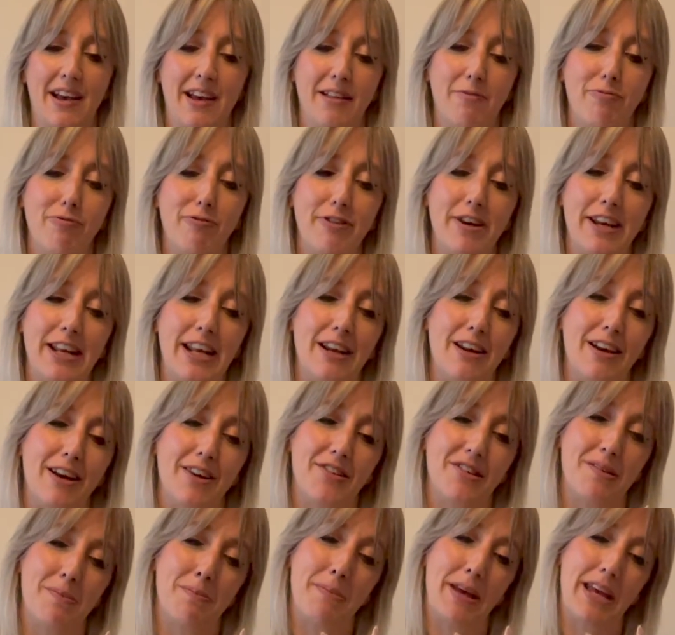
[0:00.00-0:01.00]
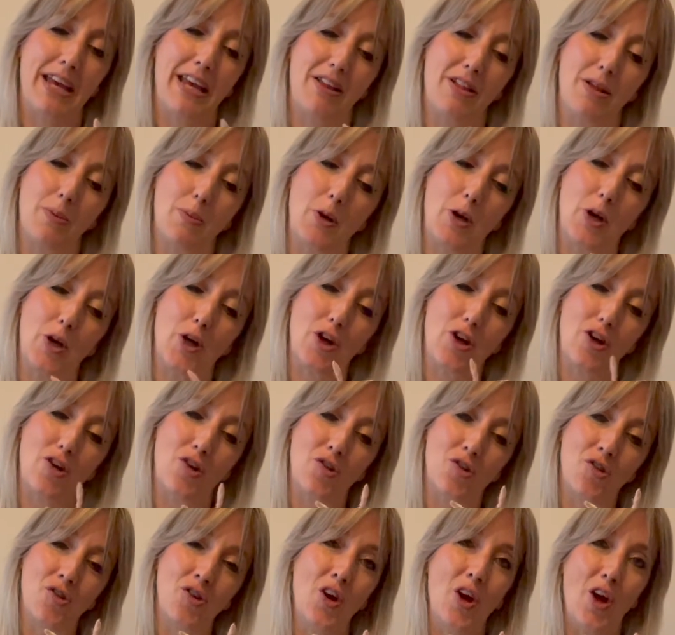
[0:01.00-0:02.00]
I really like to make them look
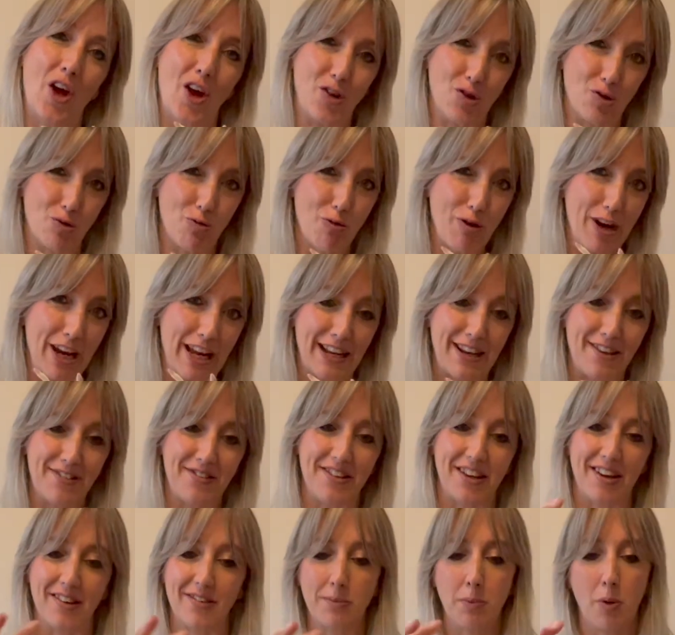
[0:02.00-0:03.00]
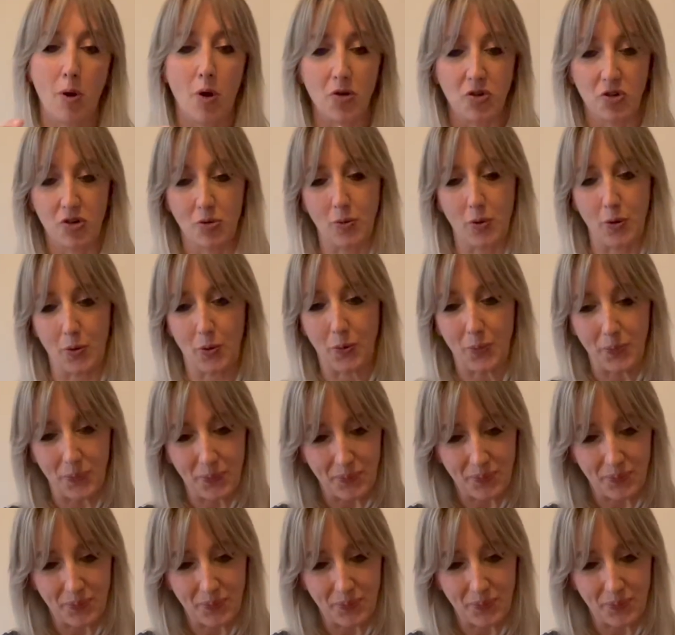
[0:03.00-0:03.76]
as realistic as possible.